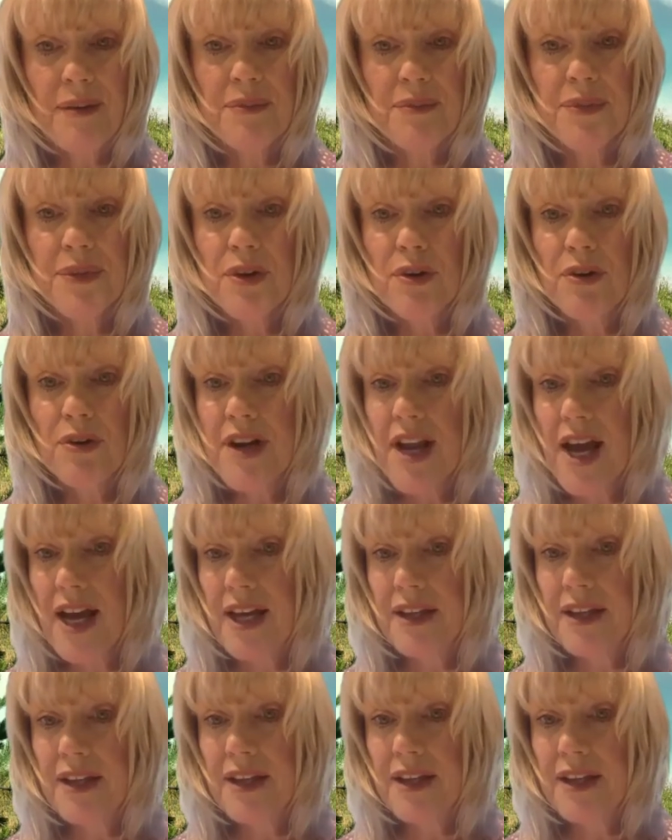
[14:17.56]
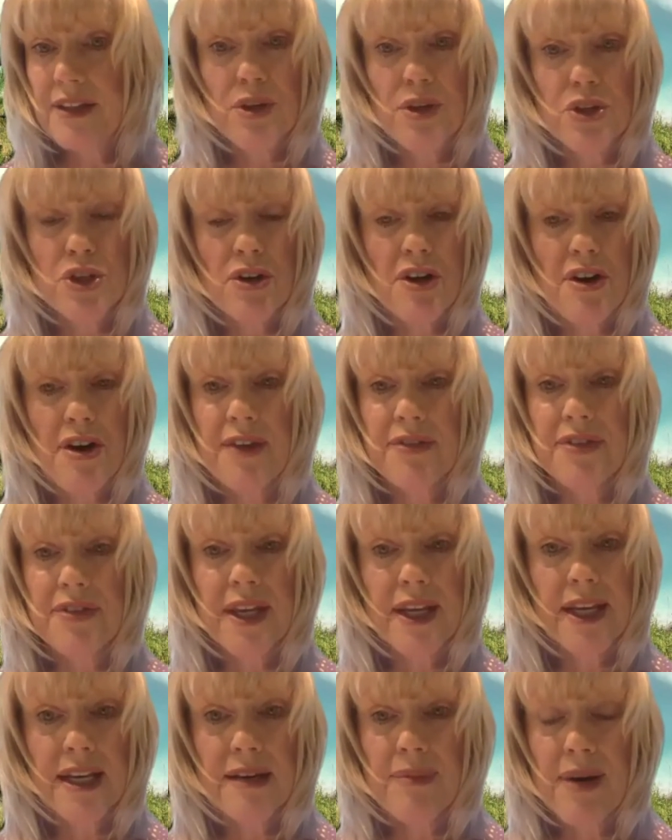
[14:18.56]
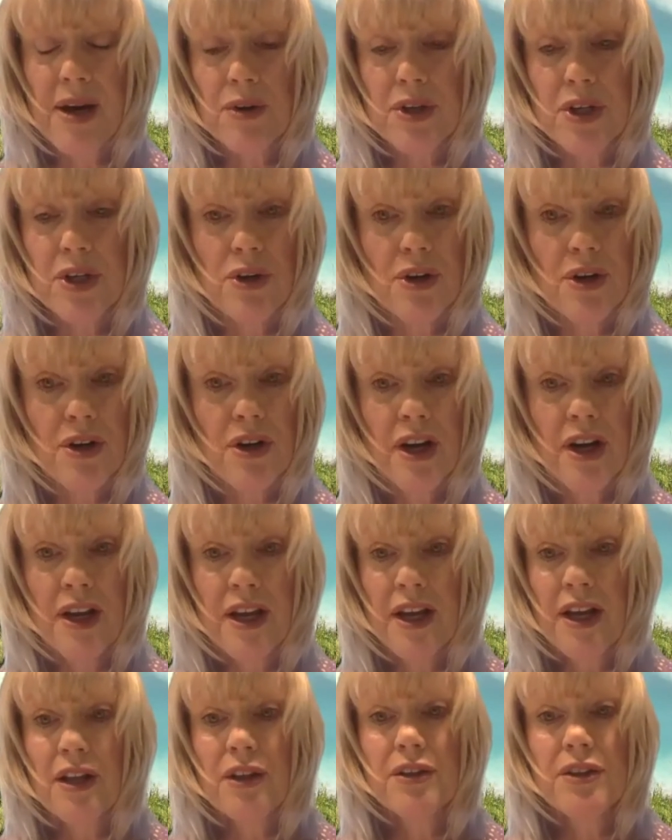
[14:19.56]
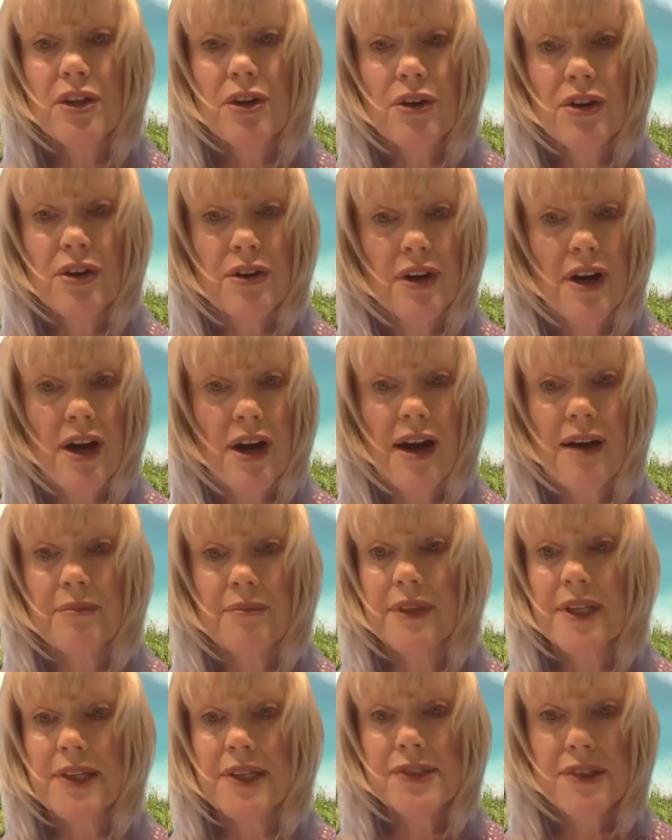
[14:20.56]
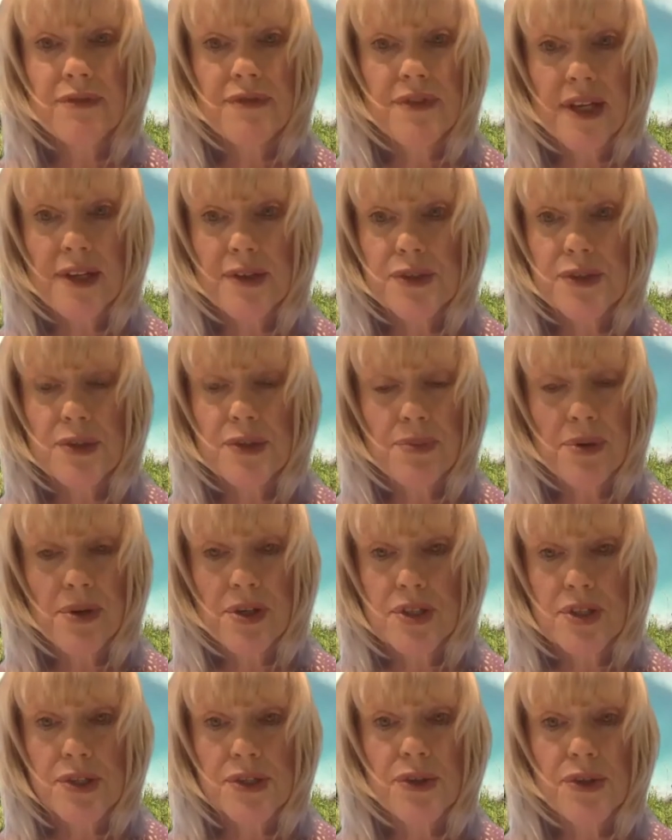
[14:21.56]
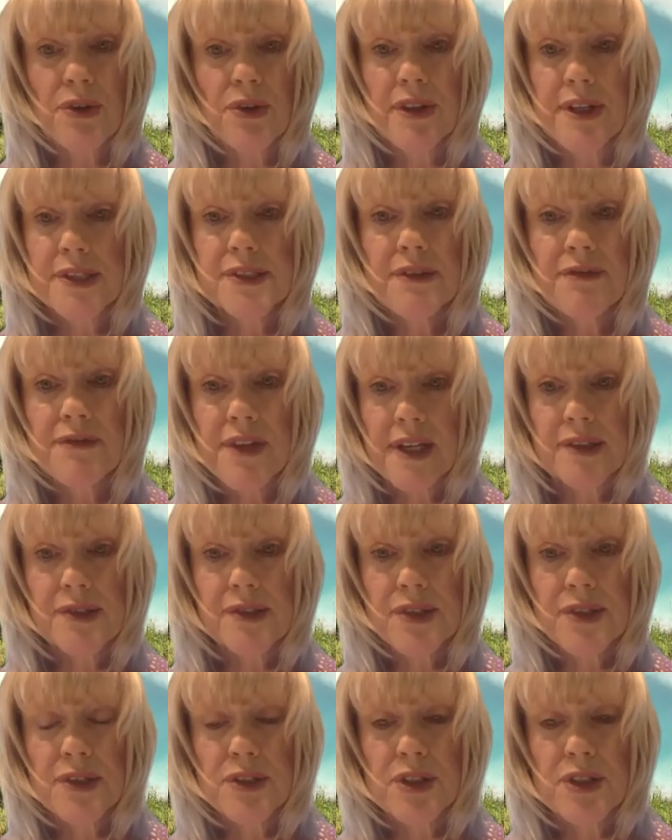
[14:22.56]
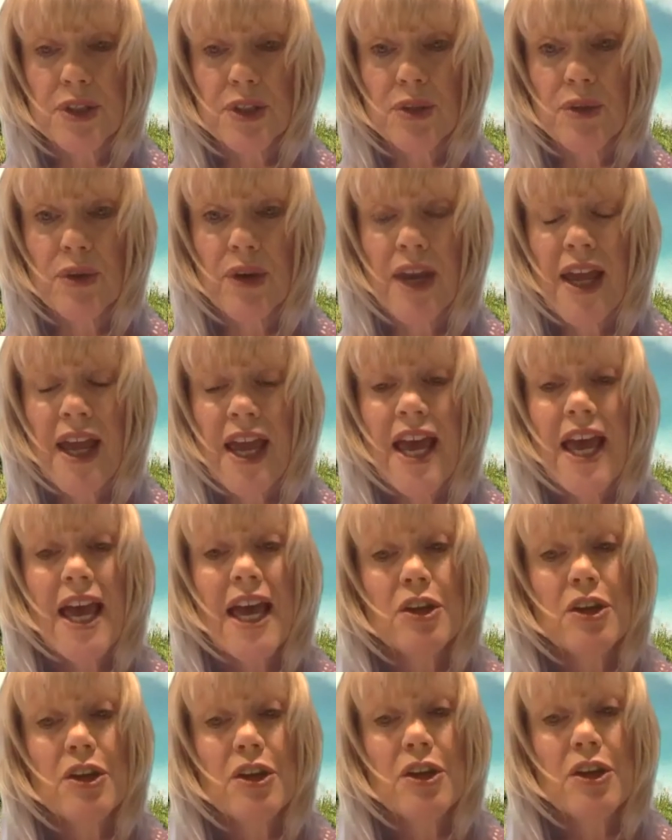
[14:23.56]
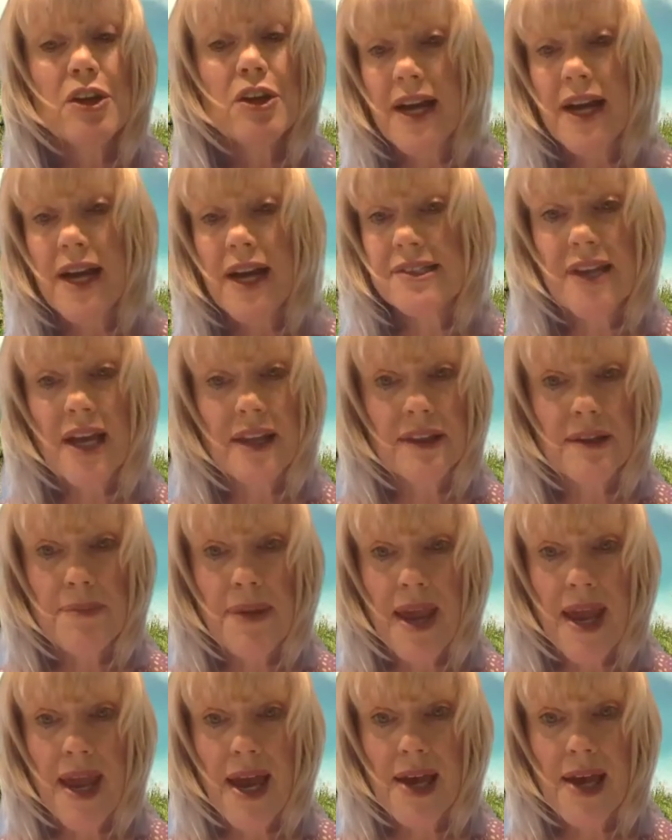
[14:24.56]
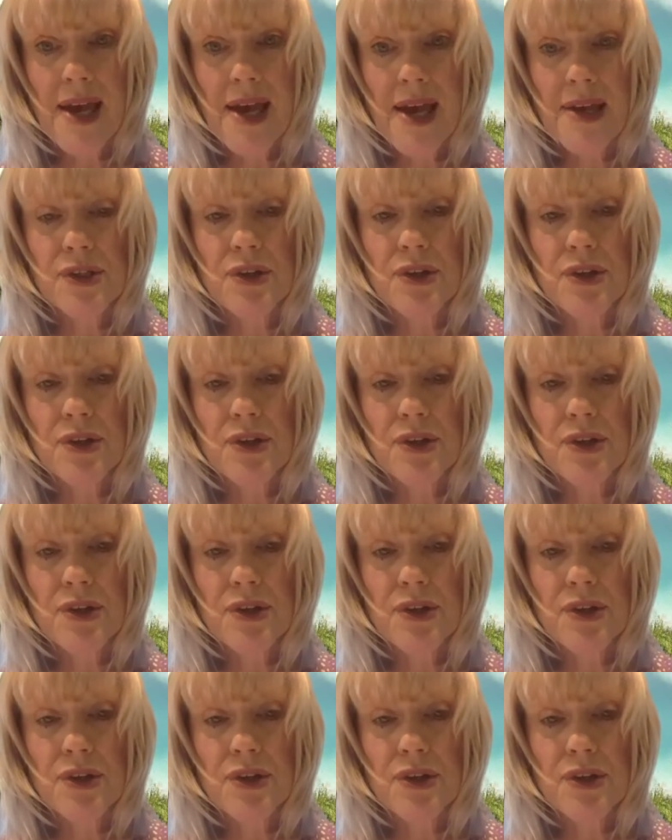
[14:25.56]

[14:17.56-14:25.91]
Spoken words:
They're not in the future. You're not thinking about your list of things to purchase or list of things to do, and your mind is not in the past.